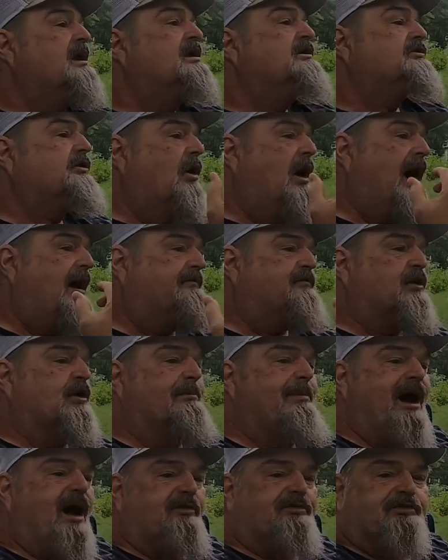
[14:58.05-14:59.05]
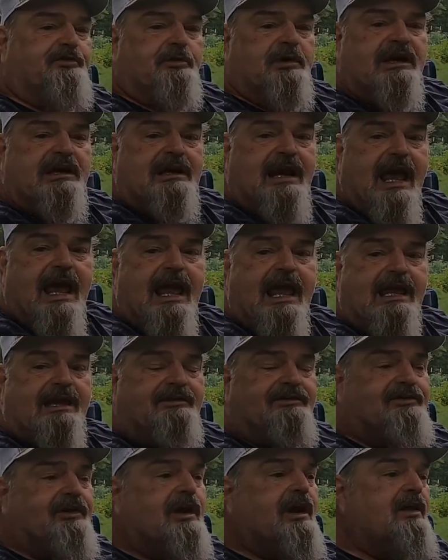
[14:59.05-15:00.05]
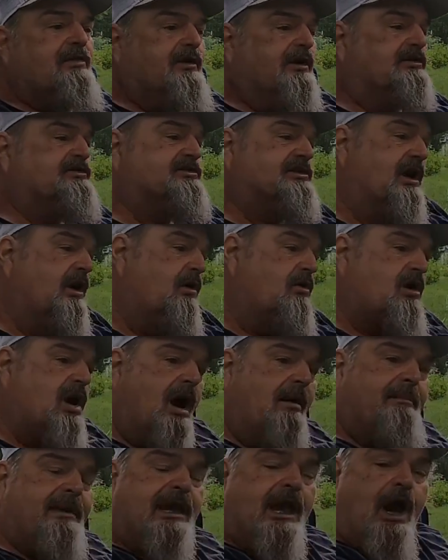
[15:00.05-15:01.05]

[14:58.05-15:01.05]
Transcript: So after about three days, they're still coming